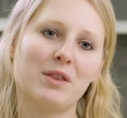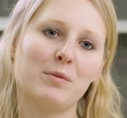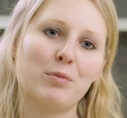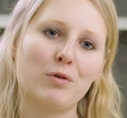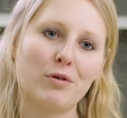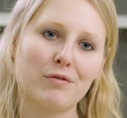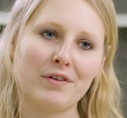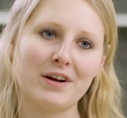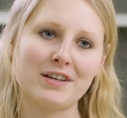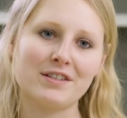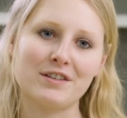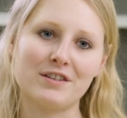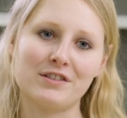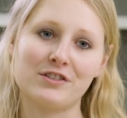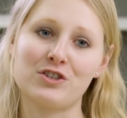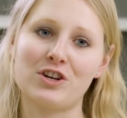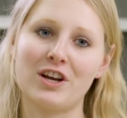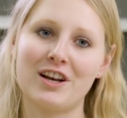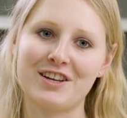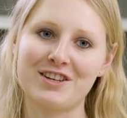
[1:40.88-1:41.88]
the professor
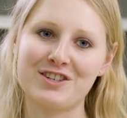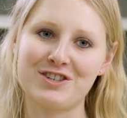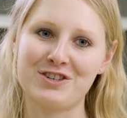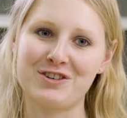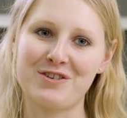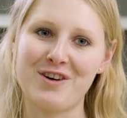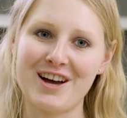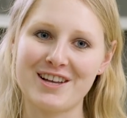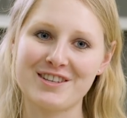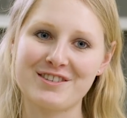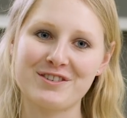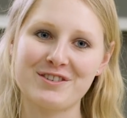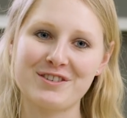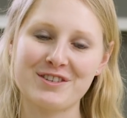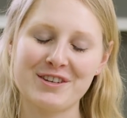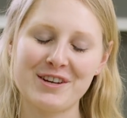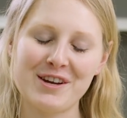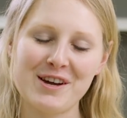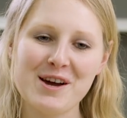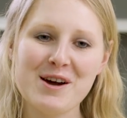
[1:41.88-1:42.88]
is challenging your
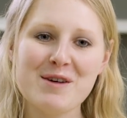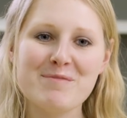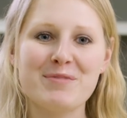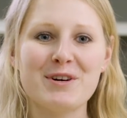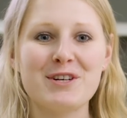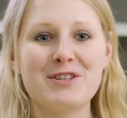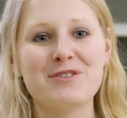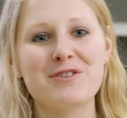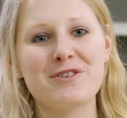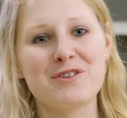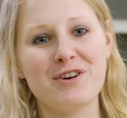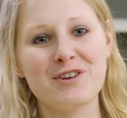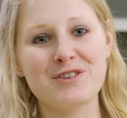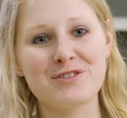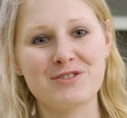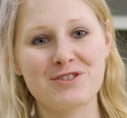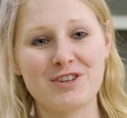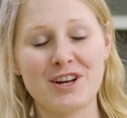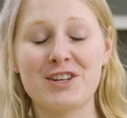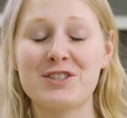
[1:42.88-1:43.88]
answers. But you could
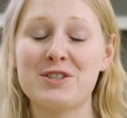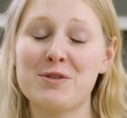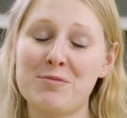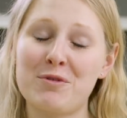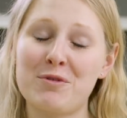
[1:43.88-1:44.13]
also challenge the